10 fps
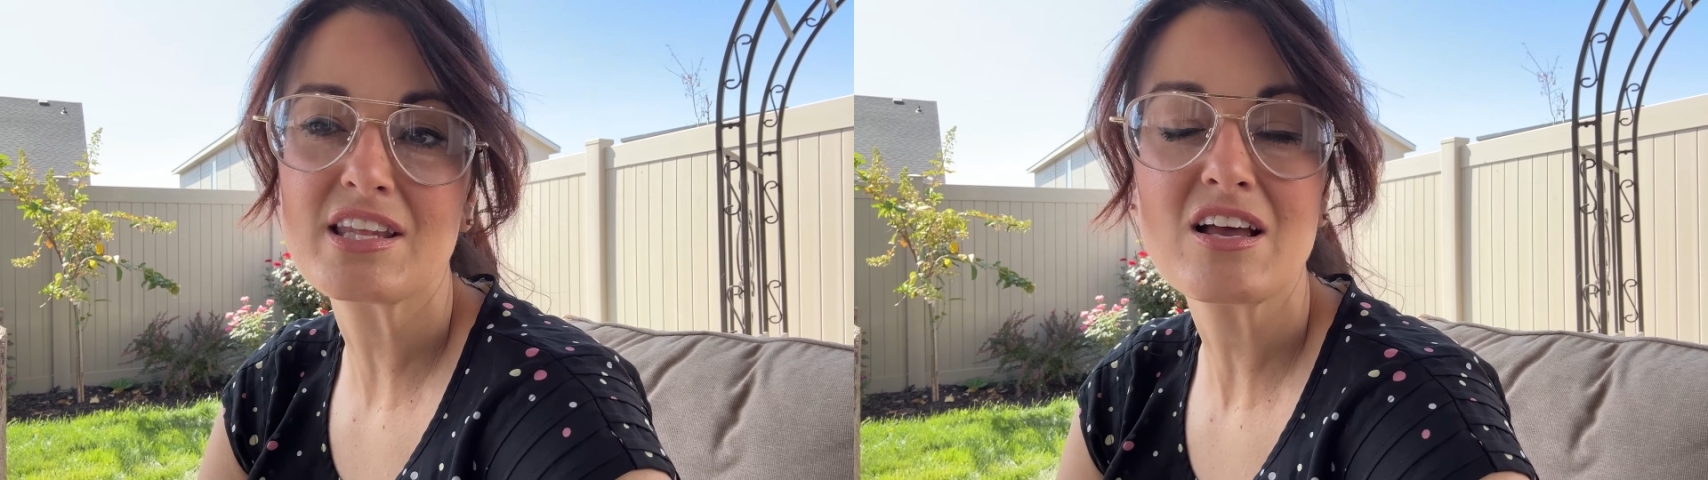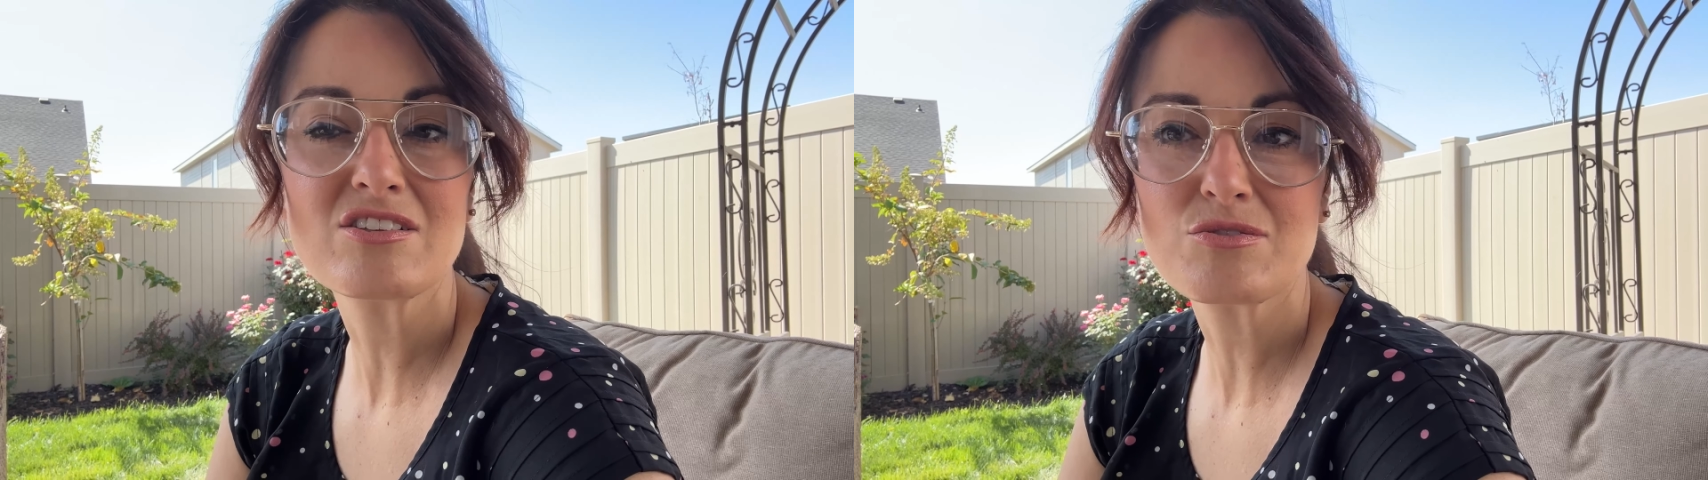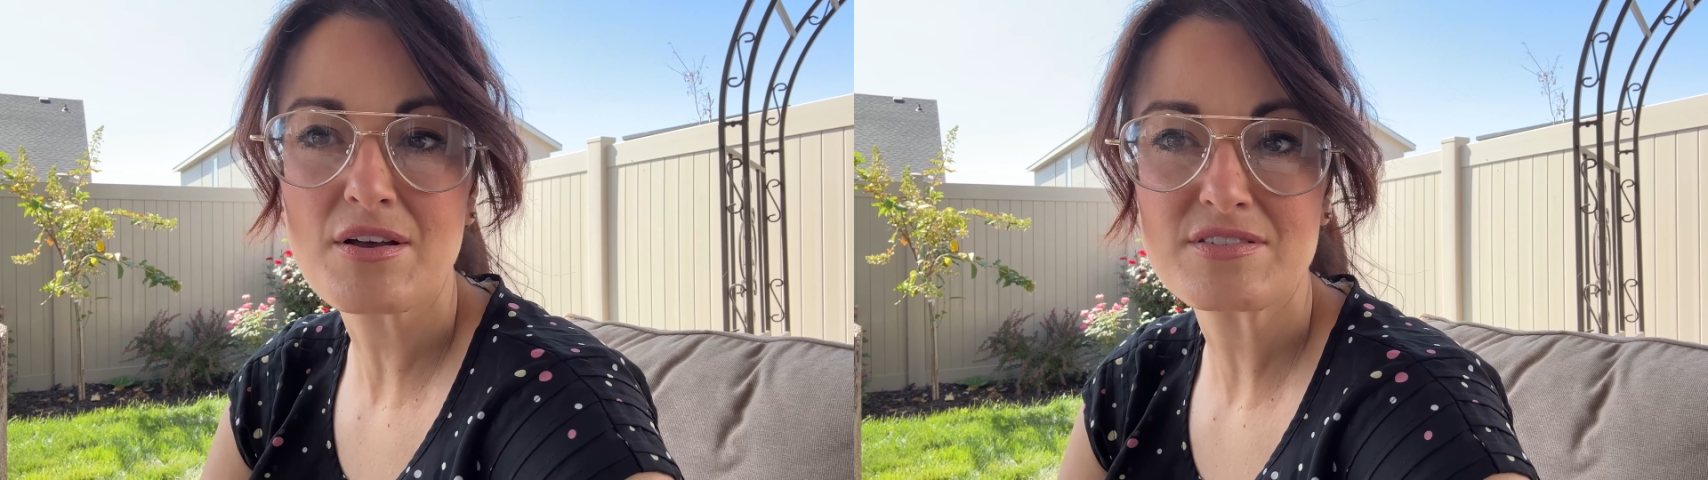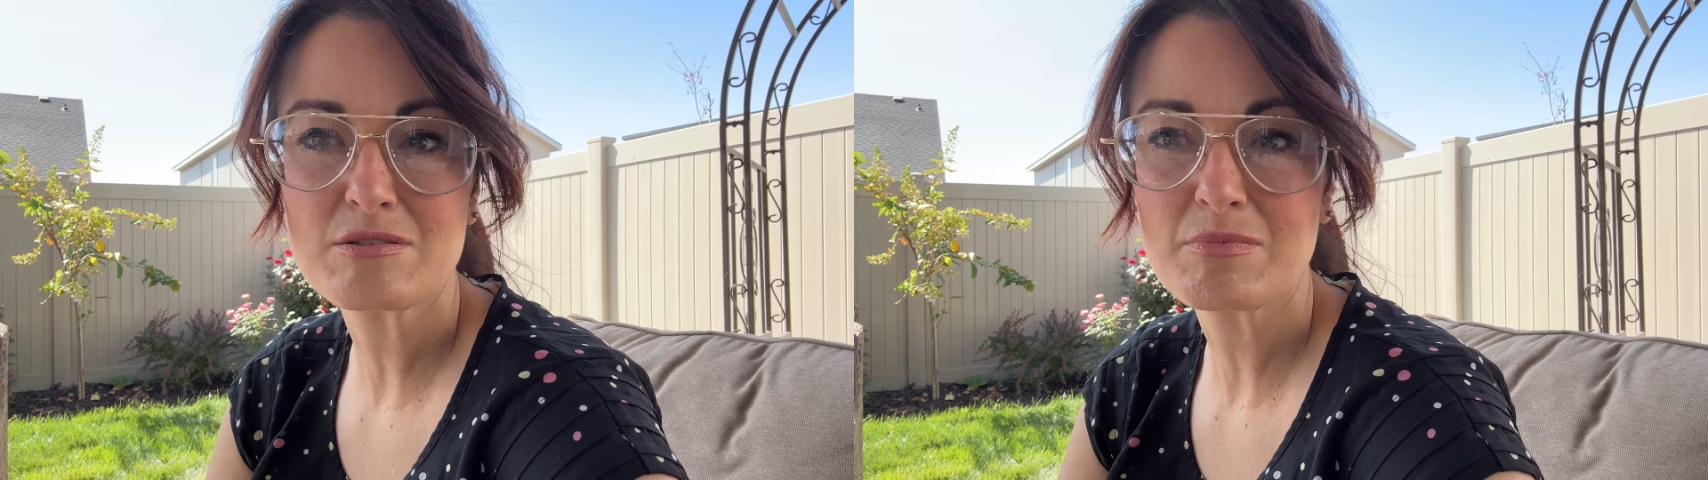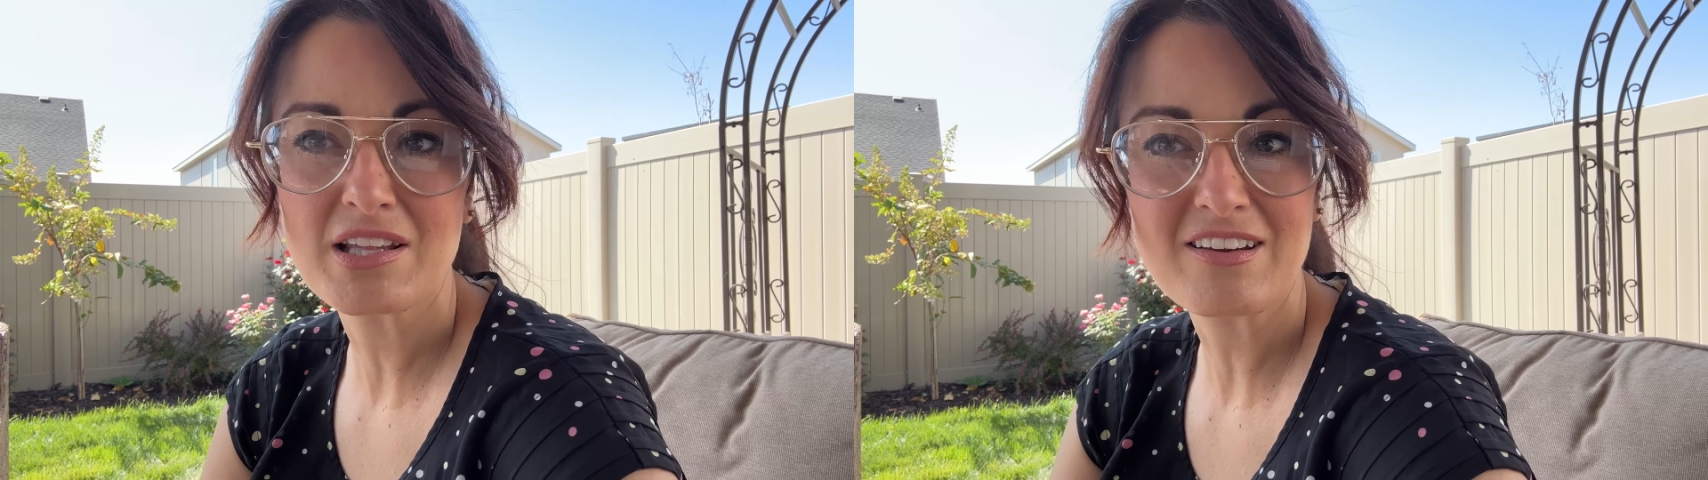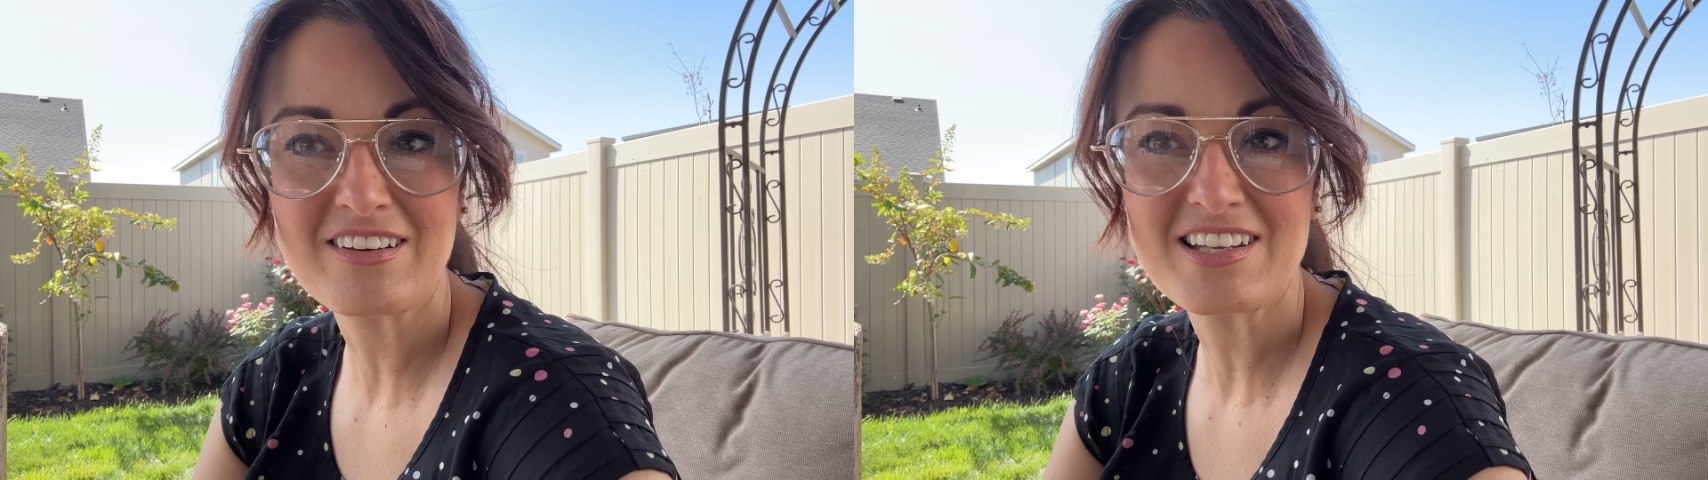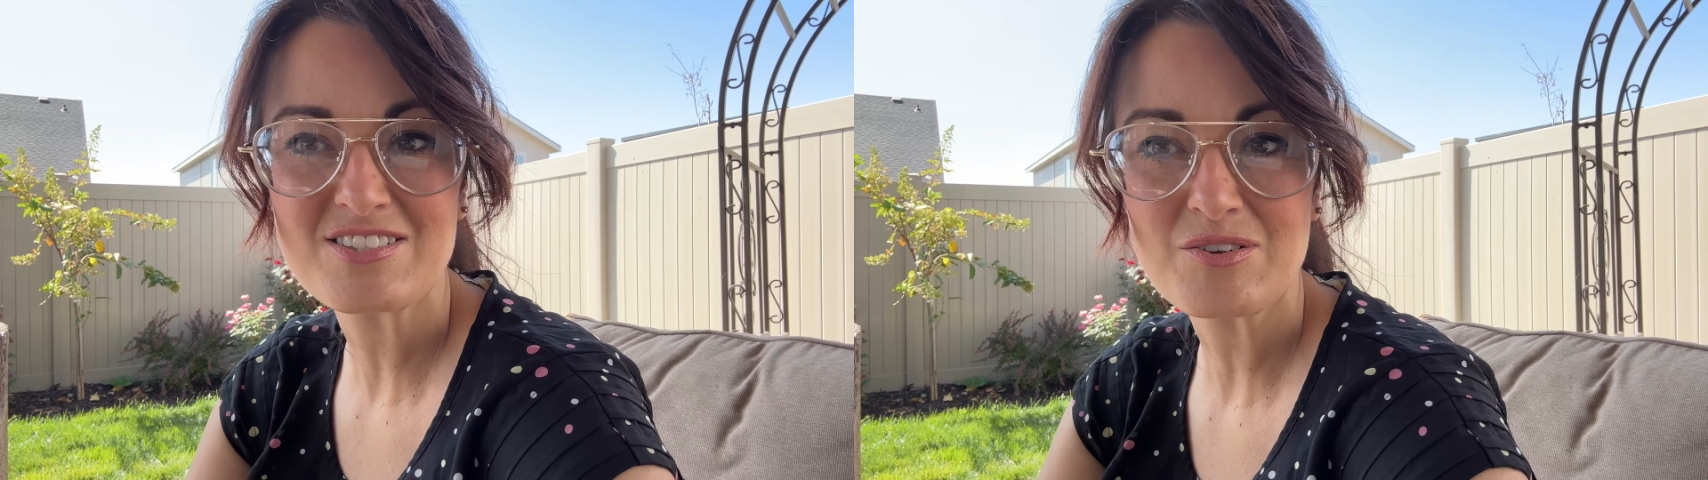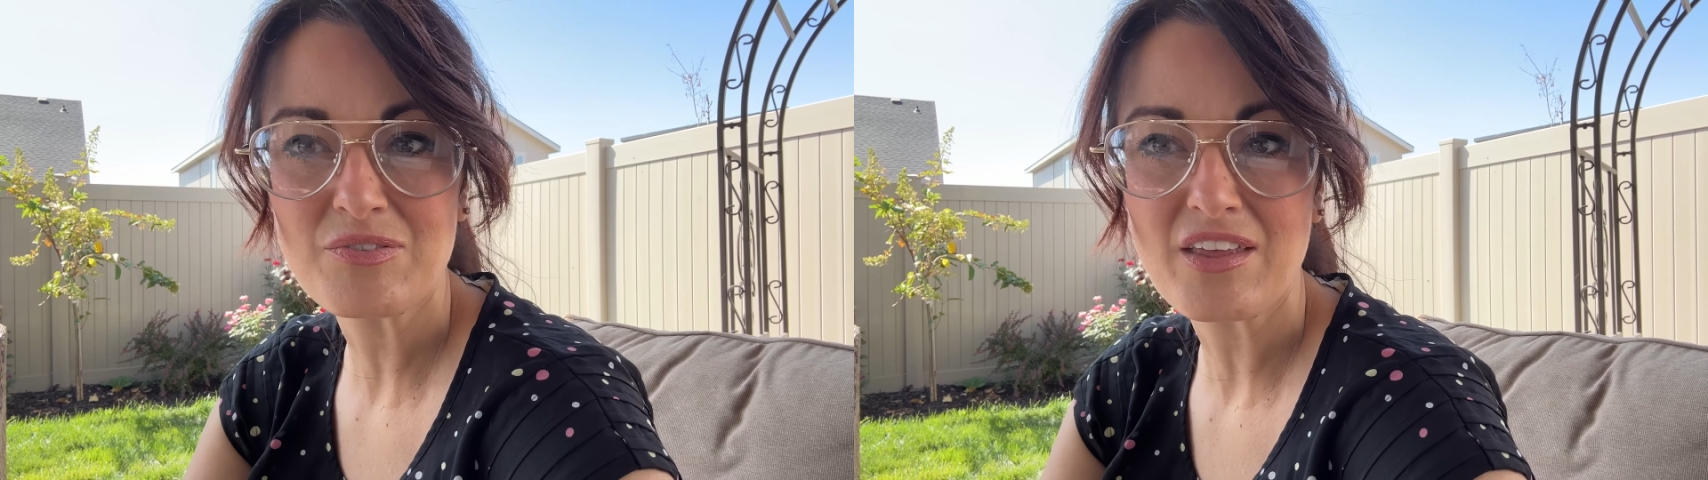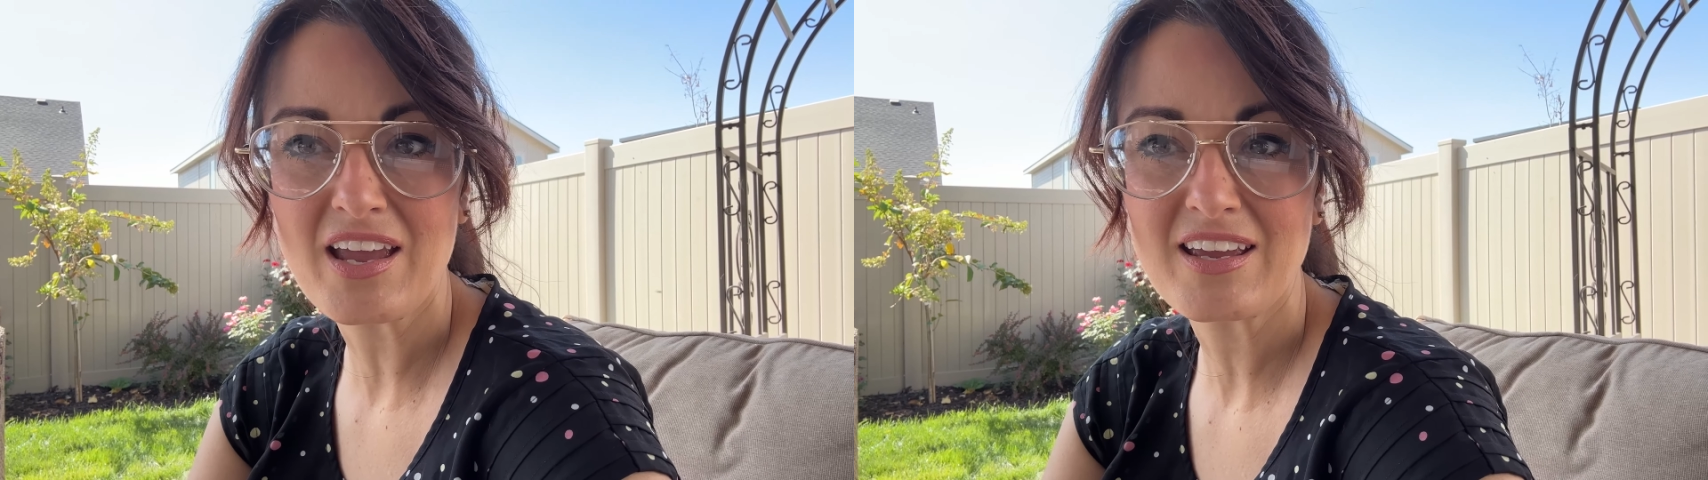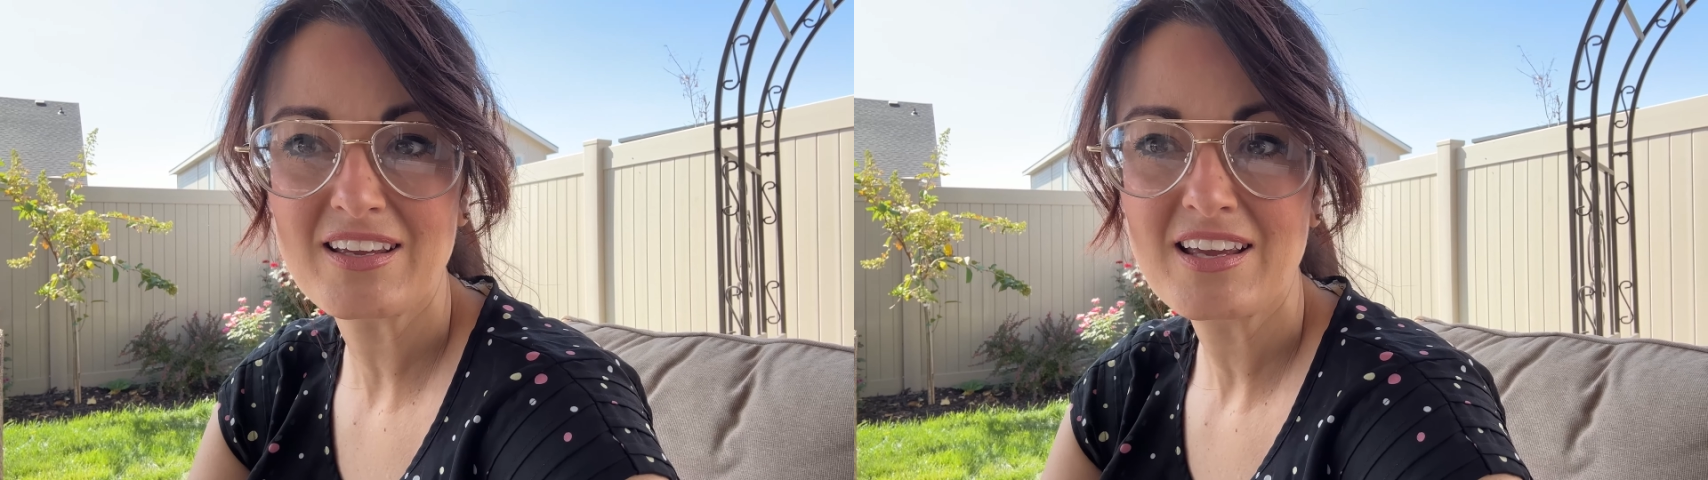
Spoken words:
they also have similarities, don't they?